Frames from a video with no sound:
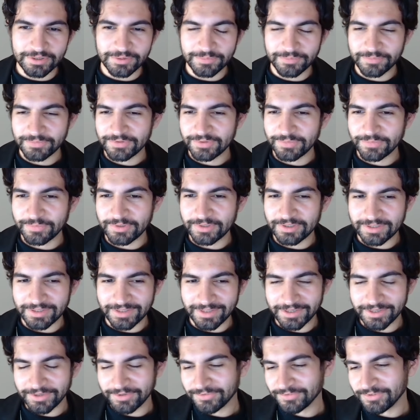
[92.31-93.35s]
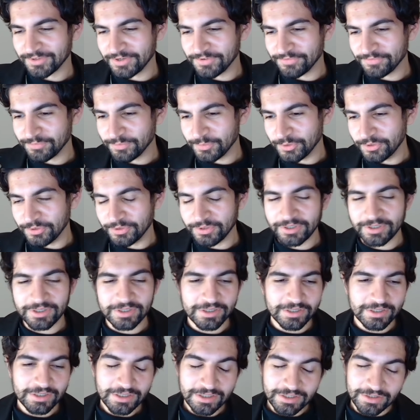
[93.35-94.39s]
something like SafeMoon,
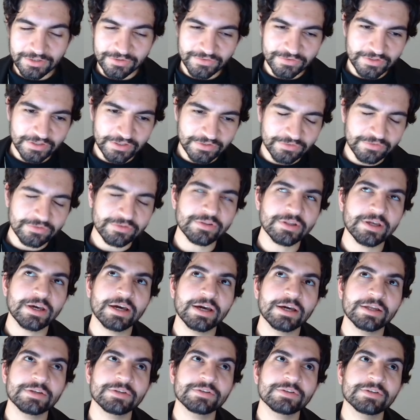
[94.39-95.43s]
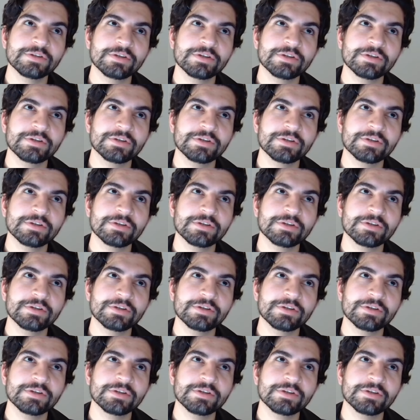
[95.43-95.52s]
in the sense that